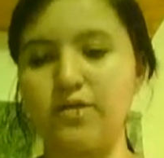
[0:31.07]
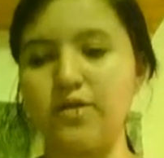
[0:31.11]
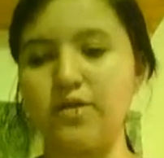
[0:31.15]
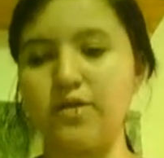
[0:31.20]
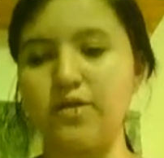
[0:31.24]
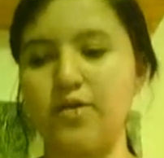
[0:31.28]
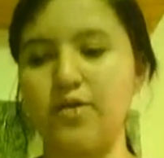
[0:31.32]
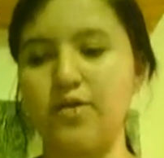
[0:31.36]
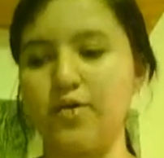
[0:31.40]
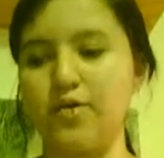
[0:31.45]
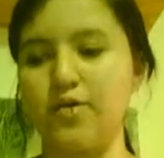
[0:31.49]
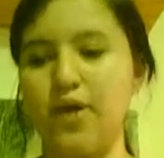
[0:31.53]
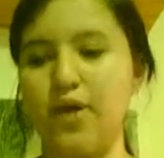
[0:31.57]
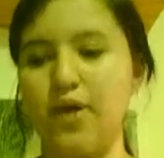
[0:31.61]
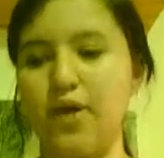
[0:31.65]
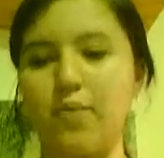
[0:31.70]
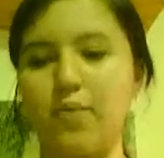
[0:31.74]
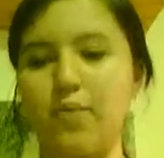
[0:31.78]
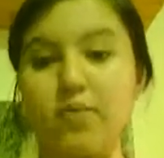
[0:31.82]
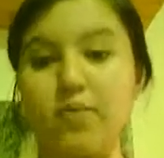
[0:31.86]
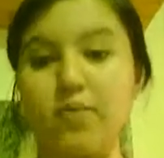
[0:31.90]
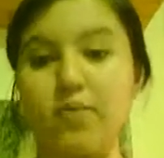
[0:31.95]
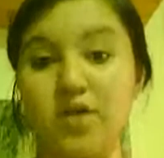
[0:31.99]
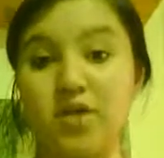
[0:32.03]
So,
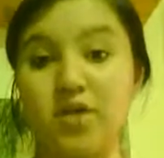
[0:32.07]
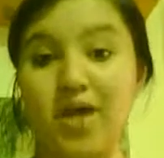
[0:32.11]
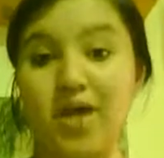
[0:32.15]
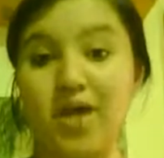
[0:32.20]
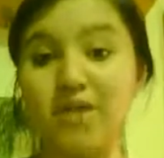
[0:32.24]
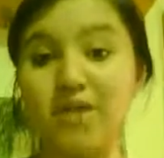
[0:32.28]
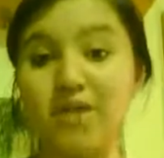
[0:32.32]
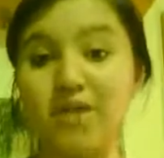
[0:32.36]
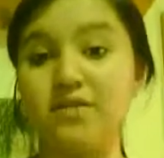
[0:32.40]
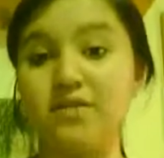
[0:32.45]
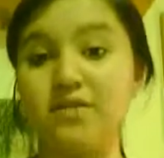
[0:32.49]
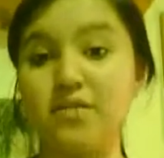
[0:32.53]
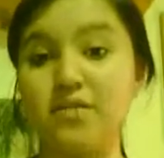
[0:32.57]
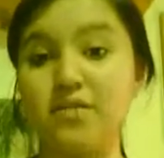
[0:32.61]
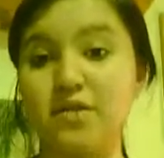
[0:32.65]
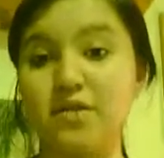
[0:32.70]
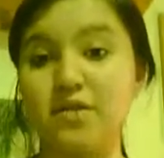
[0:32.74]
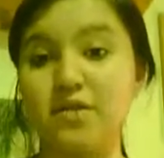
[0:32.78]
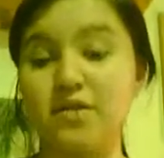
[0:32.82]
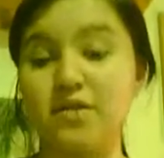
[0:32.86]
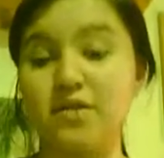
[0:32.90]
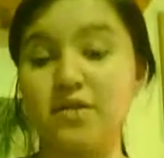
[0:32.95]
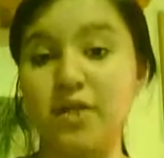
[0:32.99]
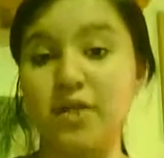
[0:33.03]
I'm probably gonna edit some
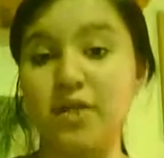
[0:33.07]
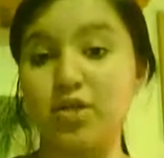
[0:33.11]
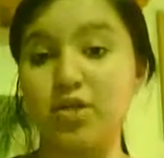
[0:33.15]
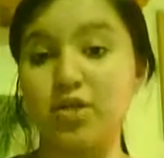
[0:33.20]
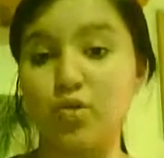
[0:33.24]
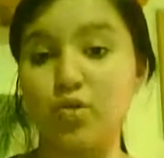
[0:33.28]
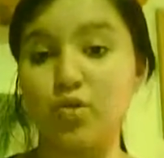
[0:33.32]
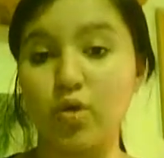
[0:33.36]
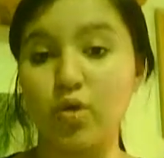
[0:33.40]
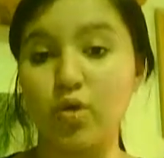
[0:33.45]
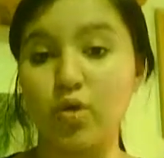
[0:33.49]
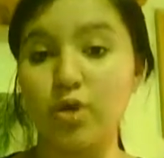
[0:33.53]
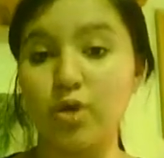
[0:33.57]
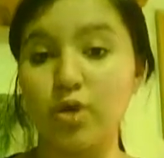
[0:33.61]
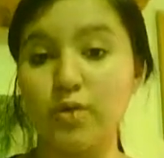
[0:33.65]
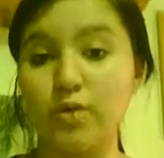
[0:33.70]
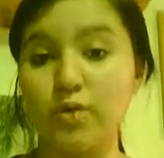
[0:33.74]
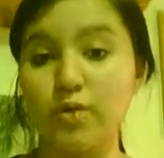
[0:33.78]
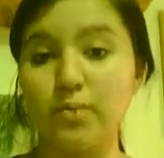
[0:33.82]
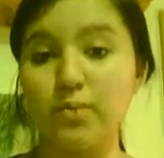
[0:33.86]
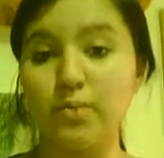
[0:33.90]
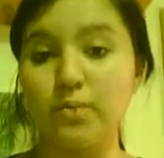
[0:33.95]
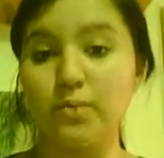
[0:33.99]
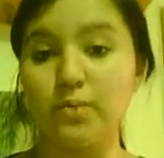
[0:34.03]
of this to make it
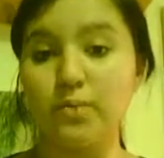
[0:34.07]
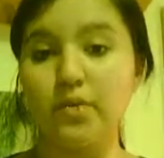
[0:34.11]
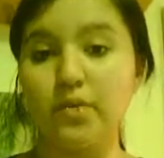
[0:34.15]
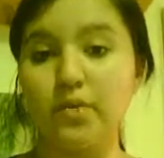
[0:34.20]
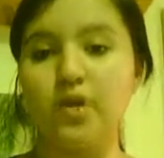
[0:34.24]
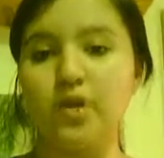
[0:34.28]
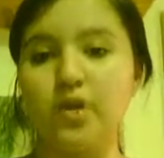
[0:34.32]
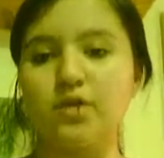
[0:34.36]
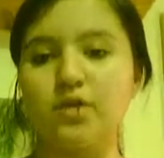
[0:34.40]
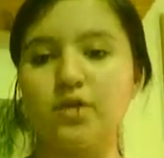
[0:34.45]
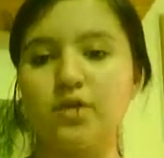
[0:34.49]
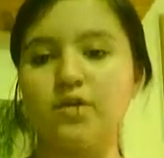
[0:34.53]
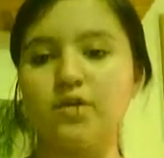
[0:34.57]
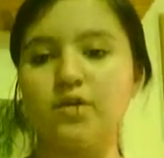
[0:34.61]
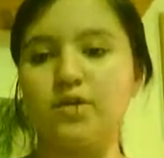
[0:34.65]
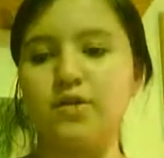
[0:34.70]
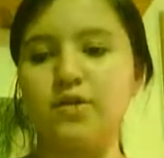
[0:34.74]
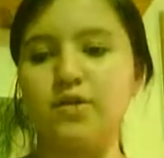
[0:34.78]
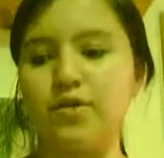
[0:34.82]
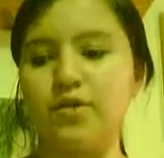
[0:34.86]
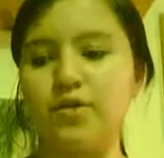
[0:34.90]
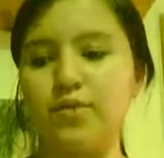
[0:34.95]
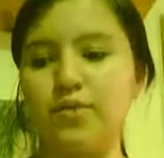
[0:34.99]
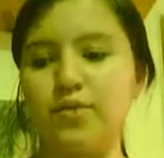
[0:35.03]
shorter.
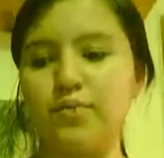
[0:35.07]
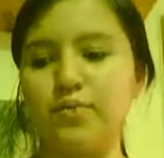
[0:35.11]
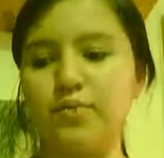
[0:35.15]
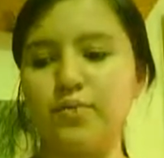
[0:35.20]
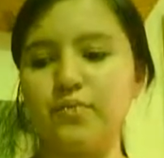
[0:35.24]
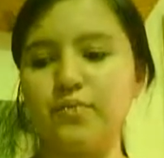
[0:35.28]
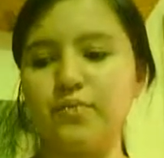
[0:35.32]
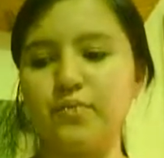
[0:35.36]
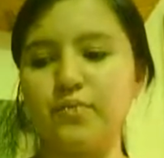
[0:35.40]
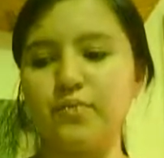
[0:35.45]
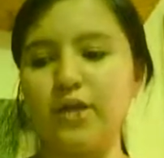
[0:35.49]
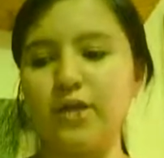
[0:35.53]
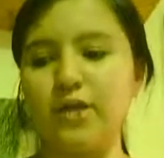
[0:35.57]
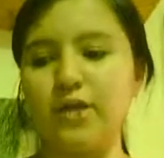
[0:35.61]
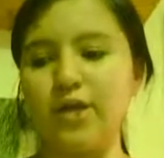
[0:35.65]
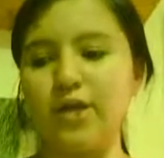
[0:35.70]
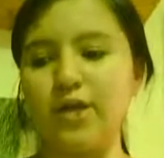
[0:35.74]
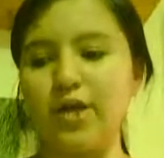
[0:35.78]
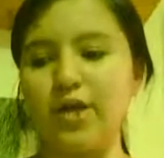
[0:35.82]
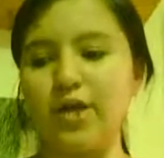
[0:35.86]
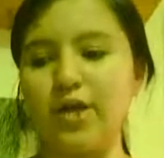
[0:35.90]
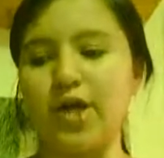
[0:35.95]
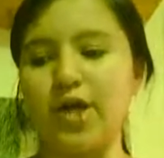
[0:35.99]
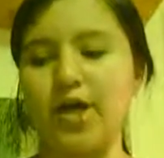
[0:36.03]
So,
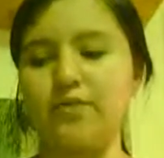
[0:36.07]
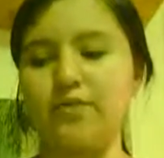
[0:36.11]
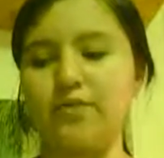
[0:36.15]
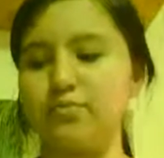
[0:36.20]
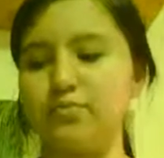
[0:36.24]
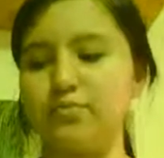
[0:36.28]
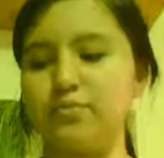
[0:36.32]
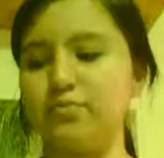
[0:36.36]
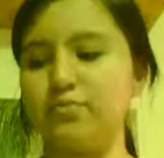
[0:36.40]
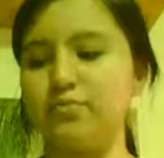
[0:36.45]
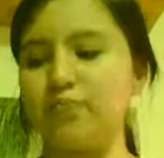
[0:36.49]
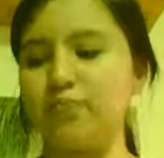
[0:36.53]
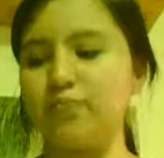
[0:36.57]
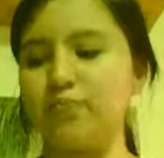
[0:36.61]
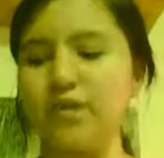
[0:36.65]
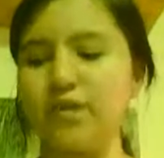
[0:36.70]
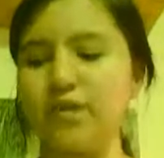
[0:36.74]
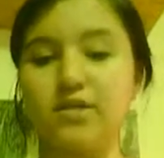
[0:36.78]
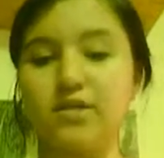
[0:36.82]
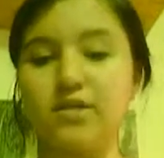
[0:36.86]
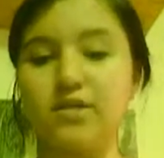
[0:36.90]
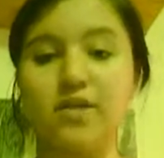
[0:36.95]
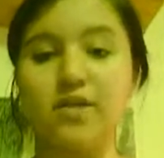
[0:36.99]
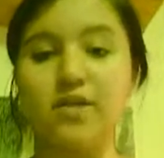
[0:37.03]
yeah.
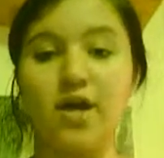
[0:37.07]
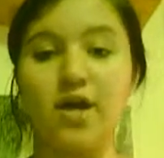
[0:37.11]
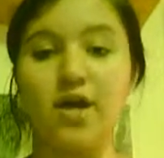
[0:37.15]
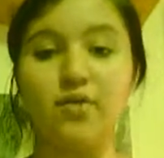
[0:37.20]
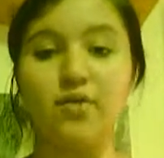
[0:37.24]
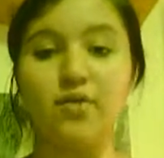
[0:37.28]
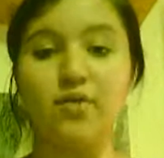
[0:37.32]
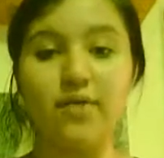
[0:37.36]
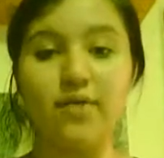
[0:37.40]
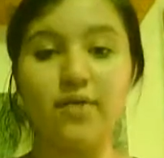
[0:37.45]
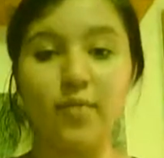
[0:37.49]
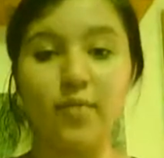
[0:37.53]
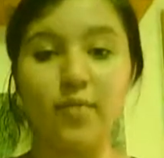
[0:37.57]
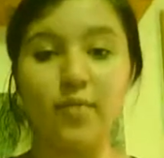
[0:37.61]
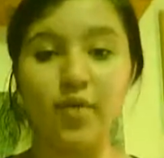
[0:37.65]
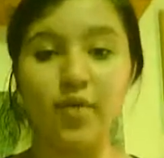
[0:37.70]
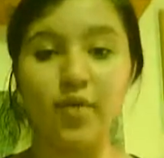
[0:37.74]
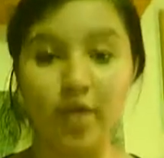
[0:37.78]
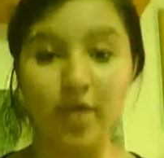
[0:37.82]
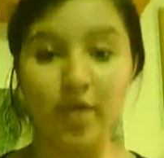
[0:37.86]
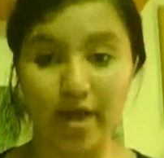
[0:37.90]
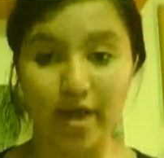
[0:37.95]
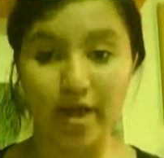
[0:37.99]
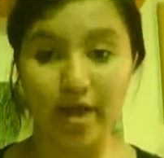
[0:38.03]
Basically, I don't have a
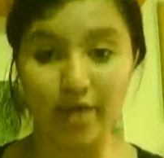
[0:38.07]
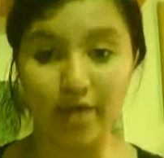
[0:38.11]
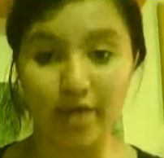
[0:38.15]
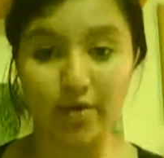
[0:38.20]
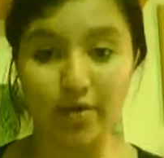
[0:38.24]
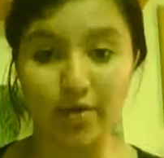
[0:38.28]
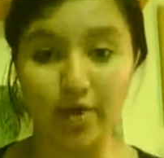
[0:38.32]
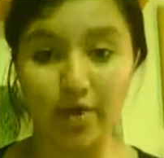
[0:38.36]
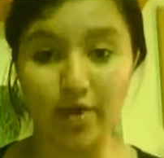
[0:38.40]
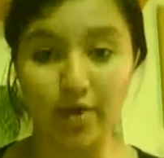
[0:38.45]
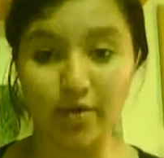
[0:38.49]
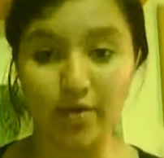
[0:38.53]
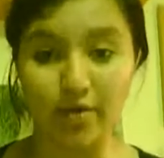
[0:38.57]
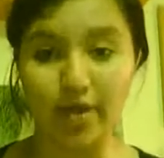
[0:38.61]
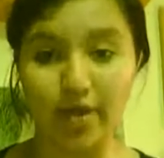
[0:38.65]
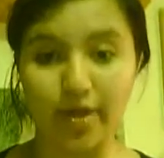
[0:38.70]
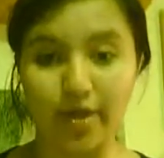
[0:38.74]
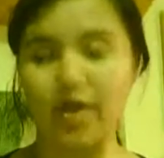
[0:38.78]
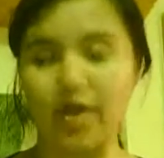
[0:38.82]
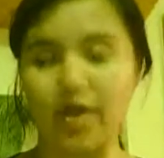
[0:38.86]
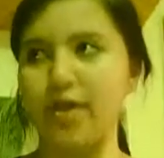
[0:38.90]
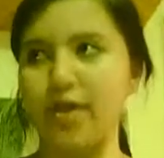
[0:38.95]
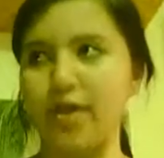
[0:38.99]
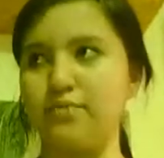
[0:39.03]
plan when I go
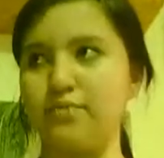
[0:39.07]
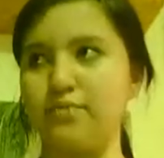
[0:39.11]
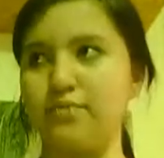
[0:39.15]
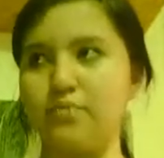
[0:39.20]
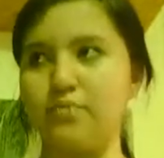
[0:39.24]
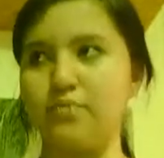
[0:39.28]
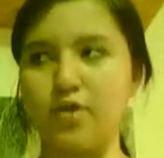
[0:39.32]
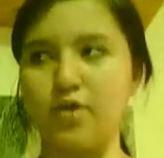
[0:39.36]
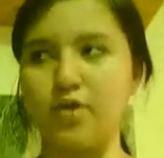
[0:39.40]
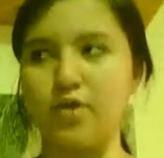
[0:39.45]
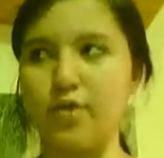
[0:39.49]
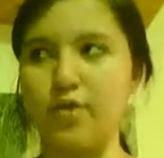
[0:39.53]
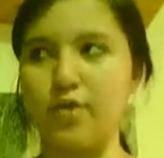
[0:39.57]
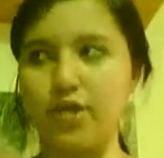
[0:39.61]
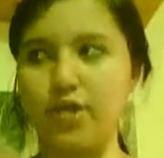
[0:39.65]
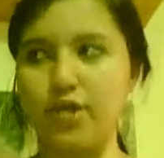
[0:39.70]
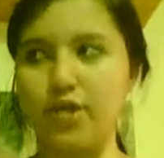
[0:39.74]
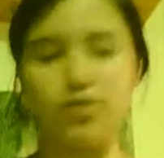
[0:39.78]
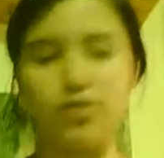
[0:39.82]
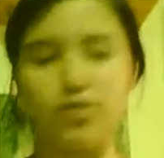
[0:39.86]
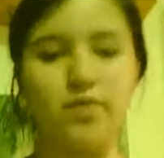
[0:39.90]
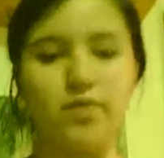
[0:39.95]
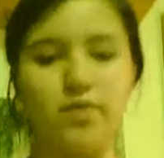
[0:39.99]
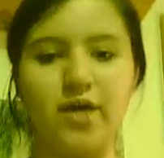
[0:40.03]
in. I go
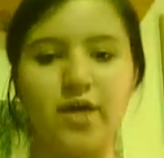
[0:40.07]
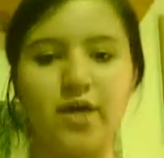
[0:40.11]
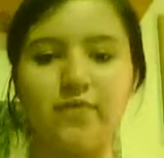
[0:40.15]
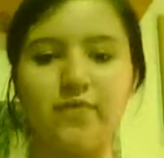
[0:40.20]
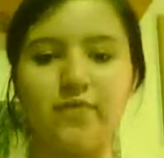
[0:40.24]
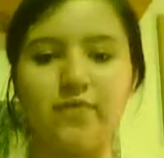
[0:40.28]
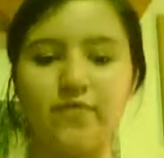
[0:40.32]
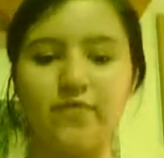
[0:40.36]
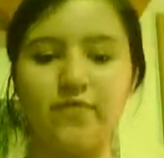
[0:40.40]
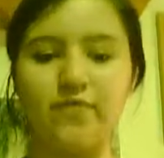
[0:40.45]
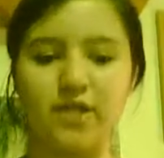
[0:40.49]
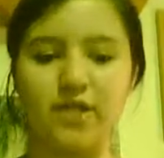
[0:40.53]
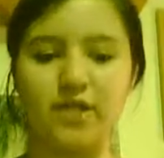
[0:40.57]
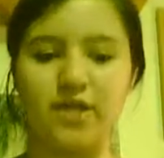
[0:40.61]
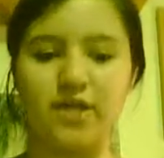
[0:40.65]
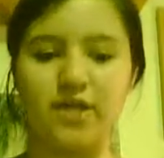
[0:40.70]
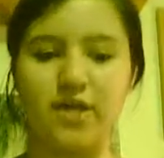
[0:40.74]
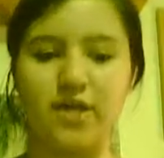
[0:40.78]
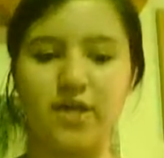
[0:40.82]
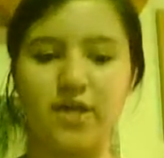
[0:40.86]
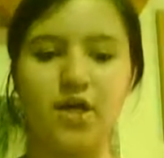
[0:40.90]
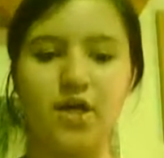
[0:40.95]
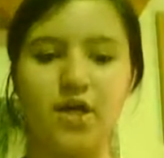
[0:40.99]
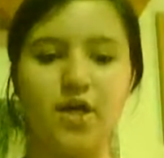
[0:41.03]
in, do makeup, fix
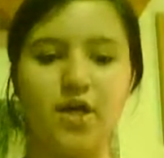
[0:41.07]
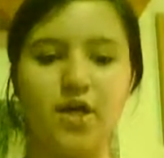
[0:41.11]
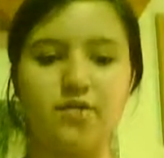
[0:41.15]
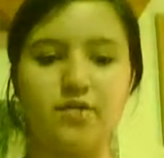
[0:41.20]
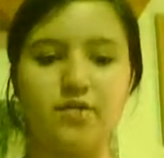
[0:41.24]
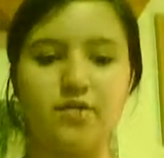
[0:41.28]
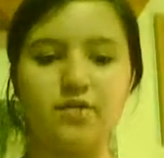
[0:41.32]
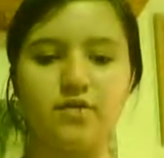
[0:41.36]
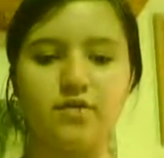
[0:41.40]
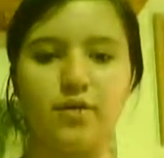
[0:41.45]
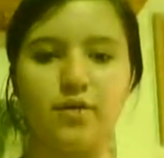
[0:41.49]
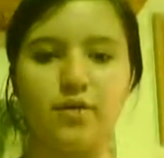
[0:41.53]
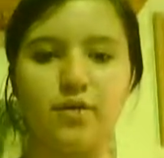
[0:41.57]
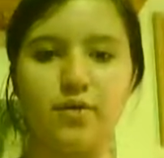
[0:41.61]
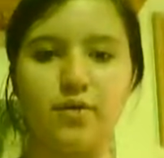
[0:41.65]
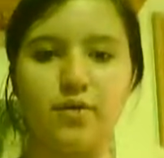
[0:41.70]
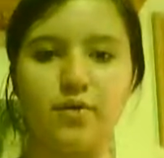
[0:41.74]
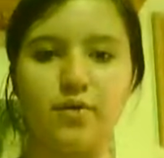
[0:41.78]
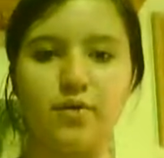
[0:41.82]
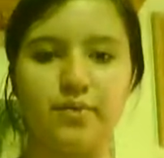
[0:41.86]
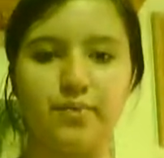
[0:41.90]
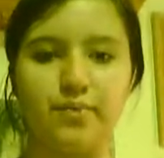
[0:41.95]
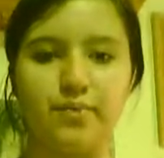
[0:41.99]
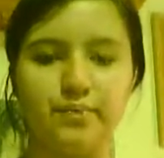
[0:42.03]
it.
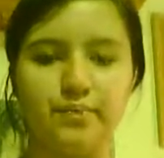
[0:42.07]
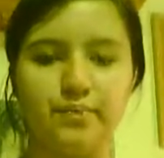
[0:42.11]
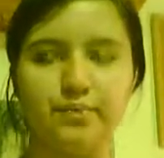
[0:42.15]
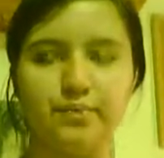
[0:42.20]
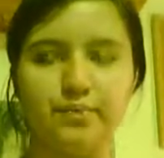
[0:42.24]
So,